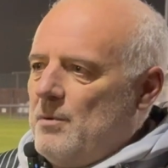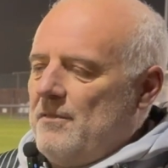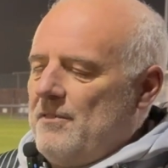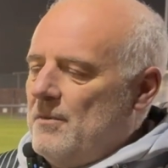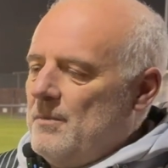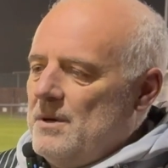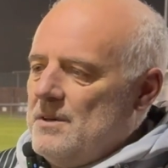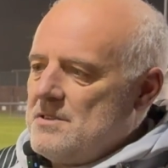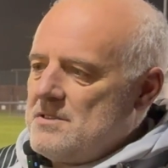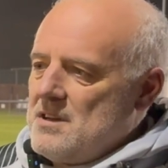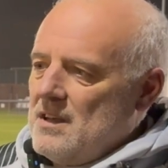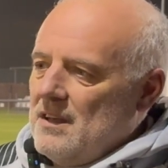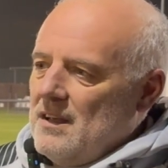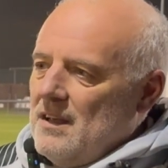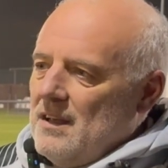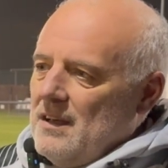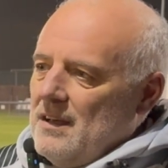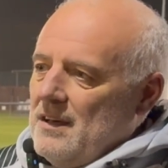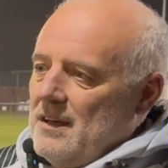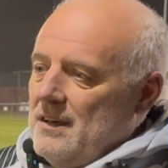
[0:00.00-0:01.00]
from us,
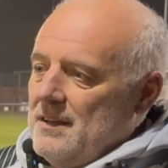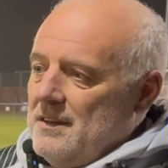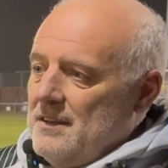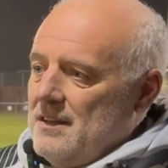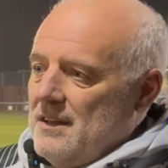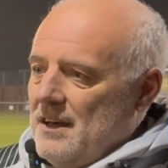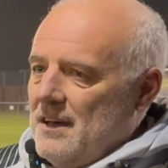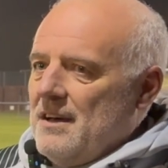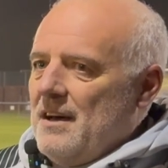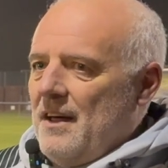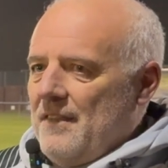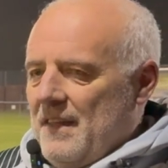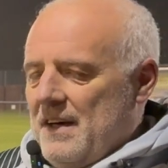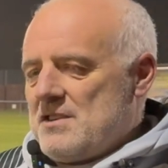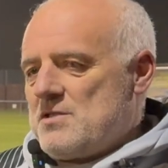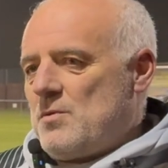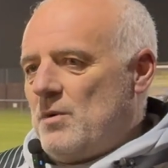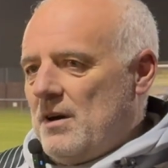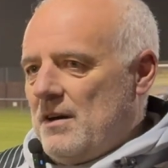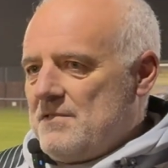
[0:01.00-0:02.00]
and
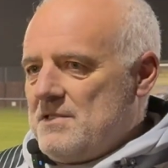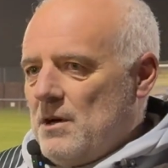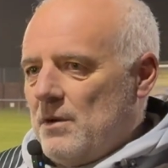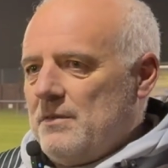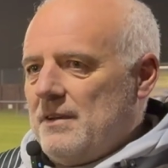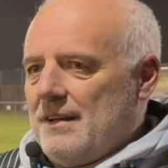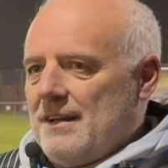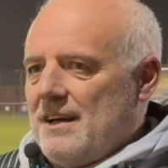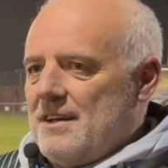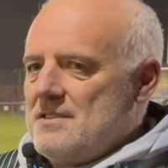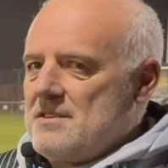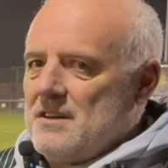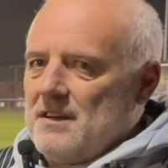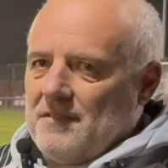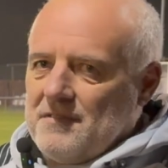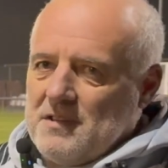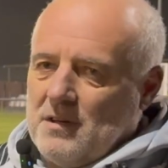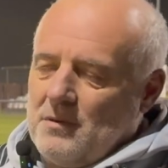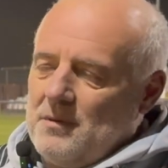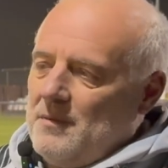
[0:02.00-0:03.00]
that's what I've told the lads, and
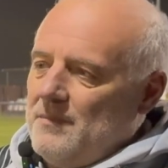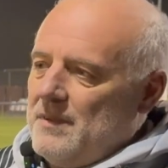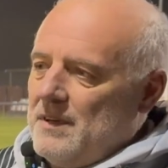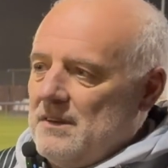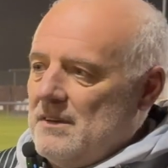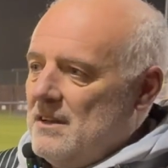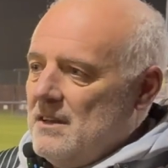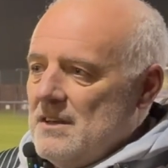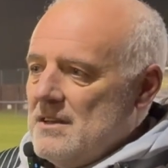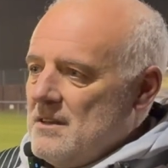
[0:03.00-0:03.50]
I've told them that